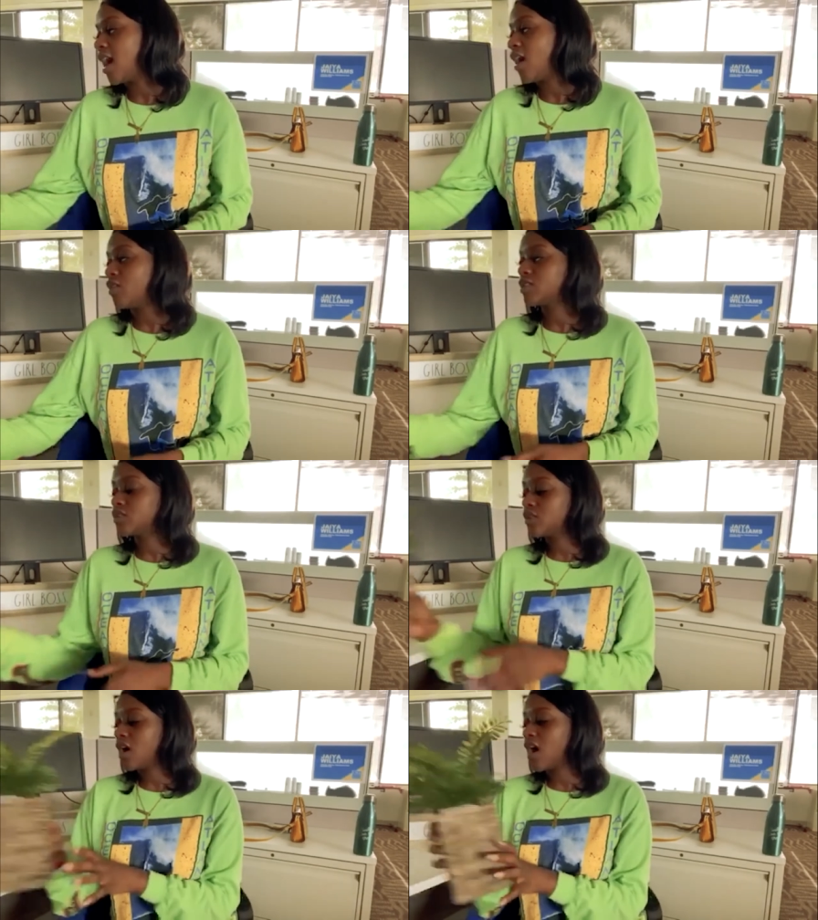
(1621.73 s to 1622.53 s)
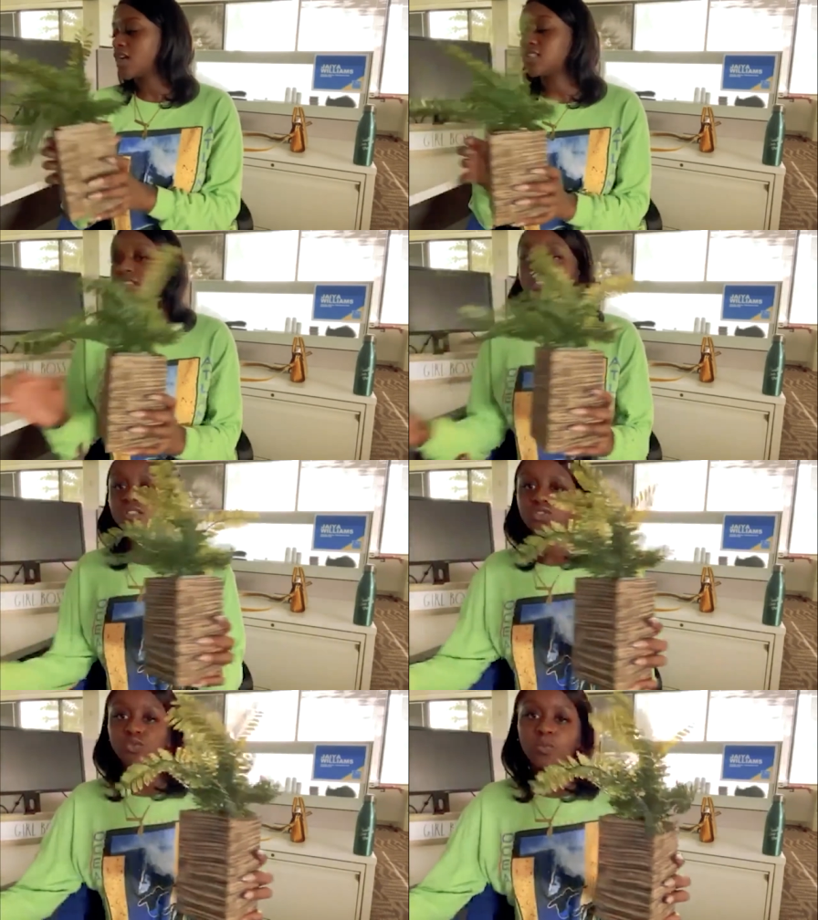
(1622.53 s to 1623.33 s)
i also got
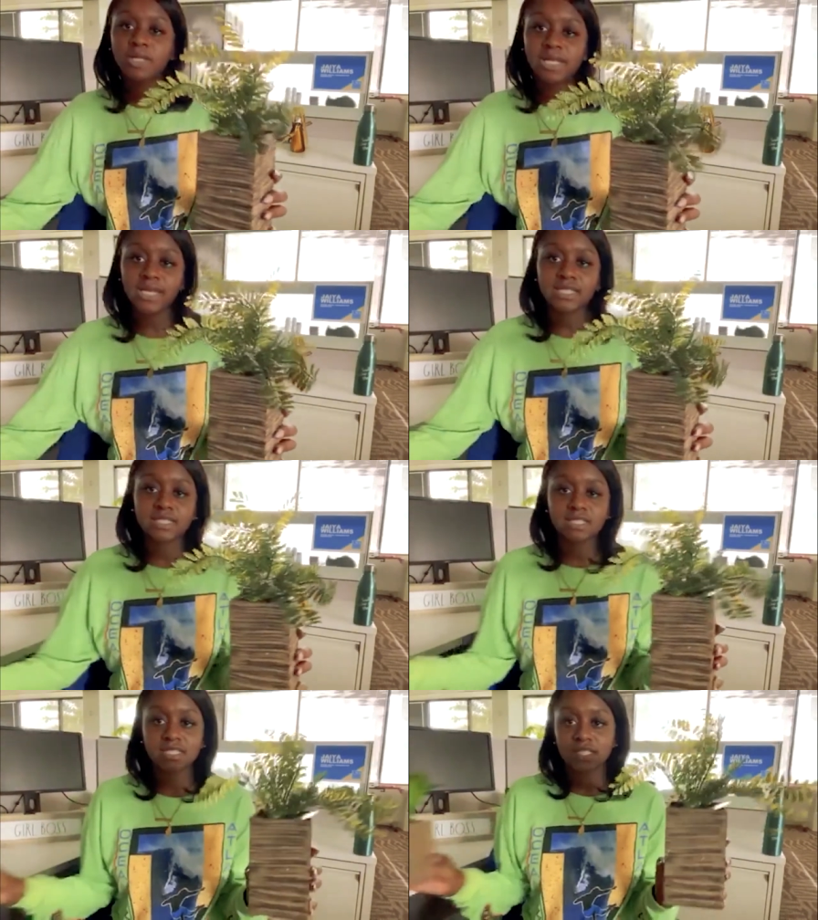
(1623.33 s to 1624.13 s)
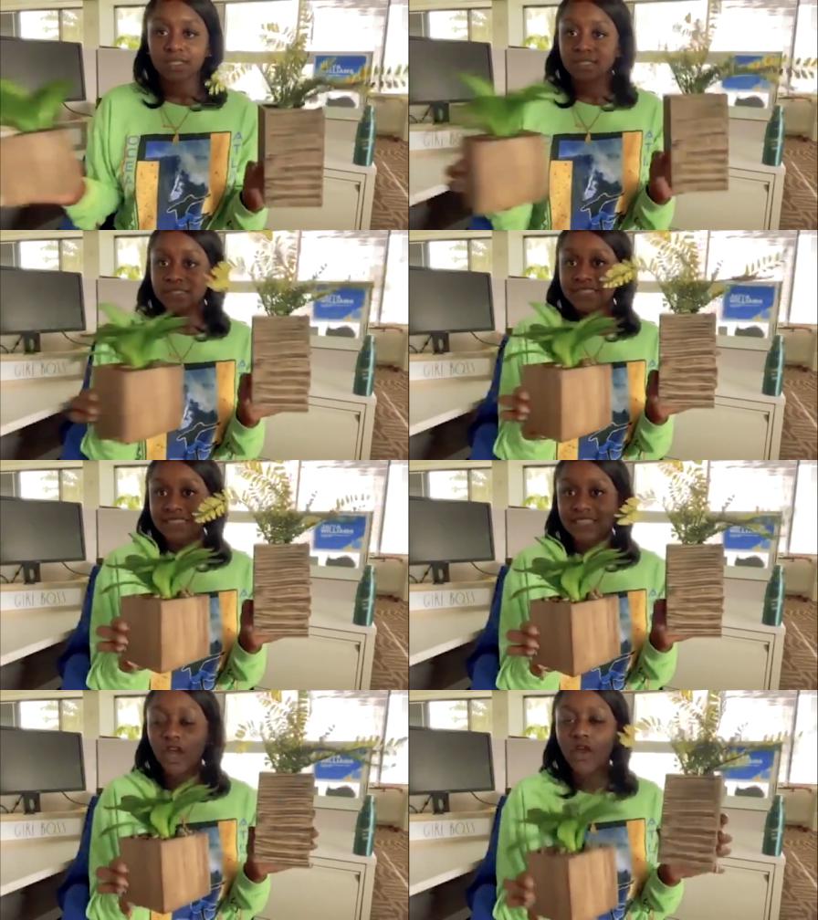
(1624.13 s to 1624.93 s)
two plants
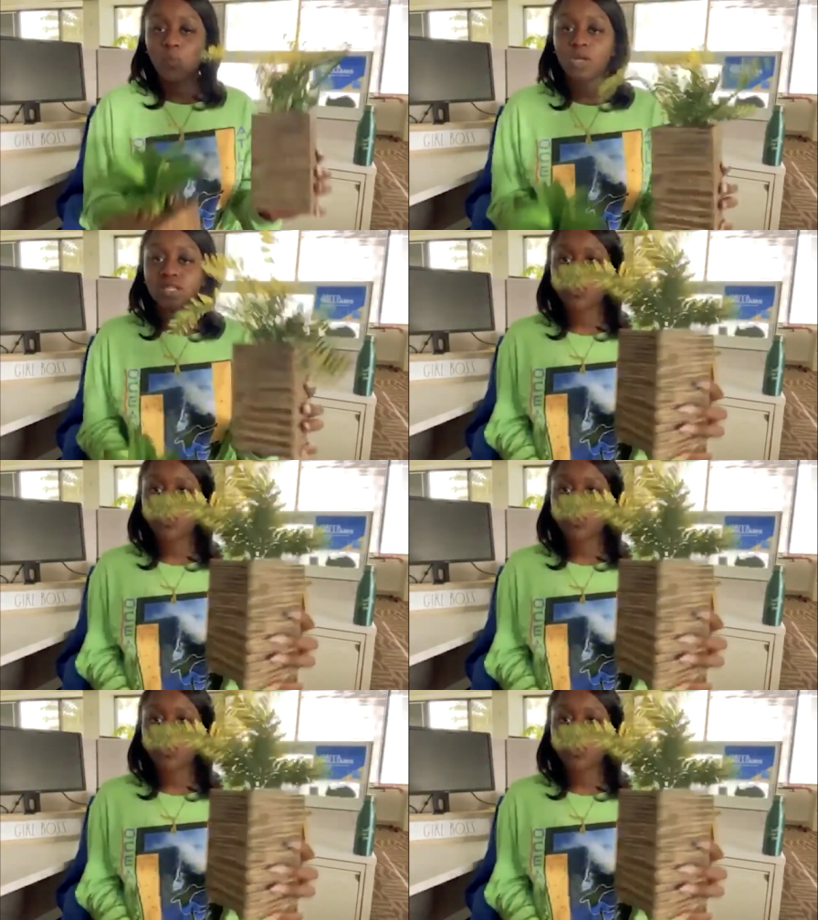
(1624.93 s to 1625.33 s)
one's